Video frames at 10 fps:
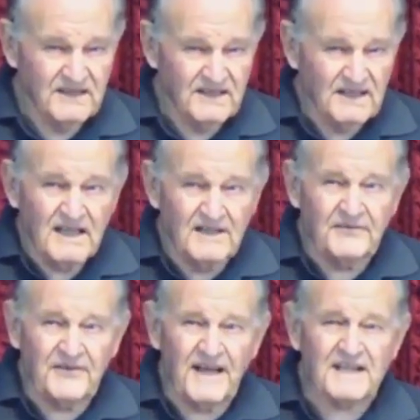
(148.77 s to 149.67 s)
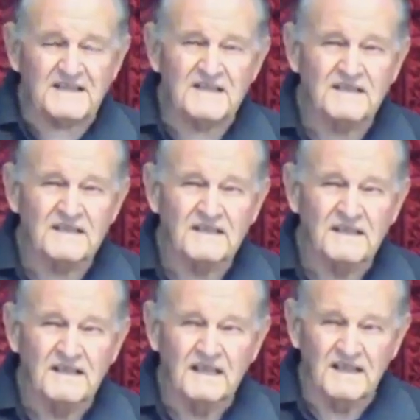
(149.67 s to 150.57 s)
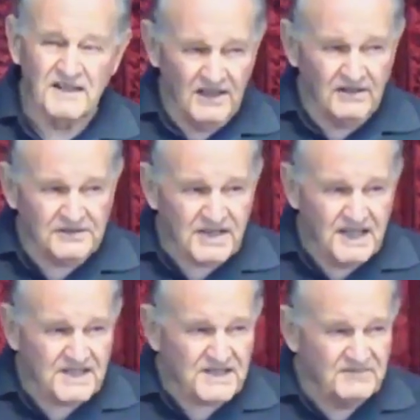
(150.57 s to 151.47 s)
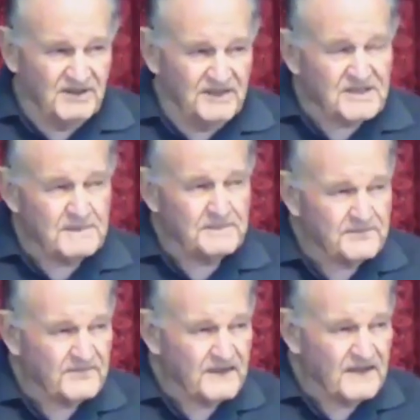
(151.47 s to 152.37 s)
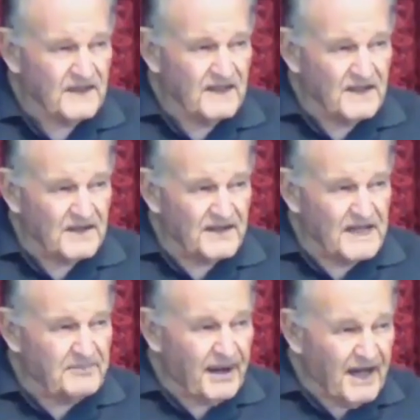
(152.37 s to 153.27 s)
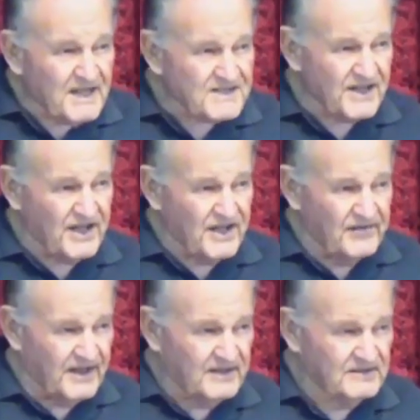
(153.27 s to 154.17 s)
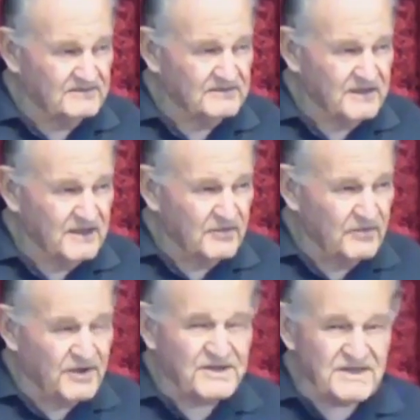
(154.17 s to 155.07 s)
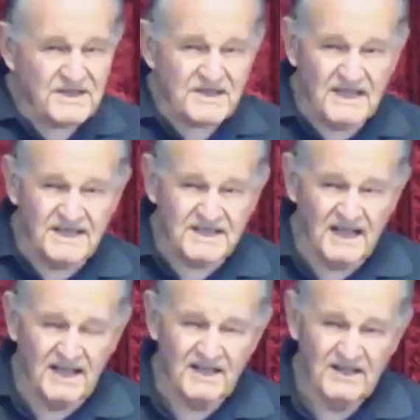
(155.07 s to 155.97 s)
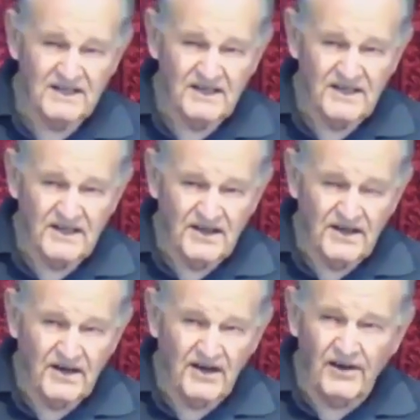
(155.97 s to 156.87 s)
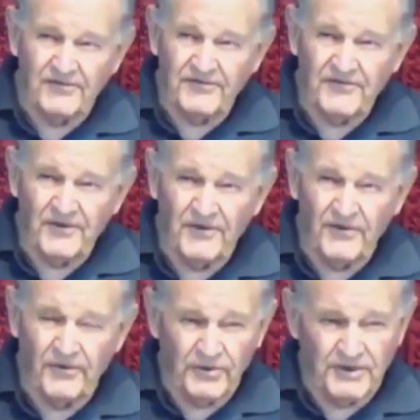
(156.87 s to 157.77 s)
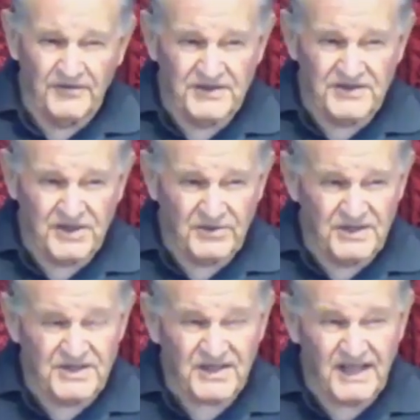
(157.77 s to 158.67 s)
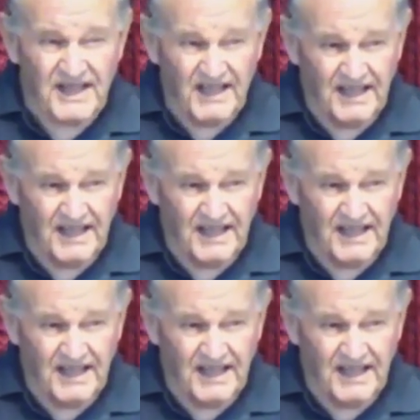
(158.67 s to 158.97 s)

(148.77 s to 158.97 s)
In fact, in the Old Testament, the Passover was the center of all of the Jewish thinking.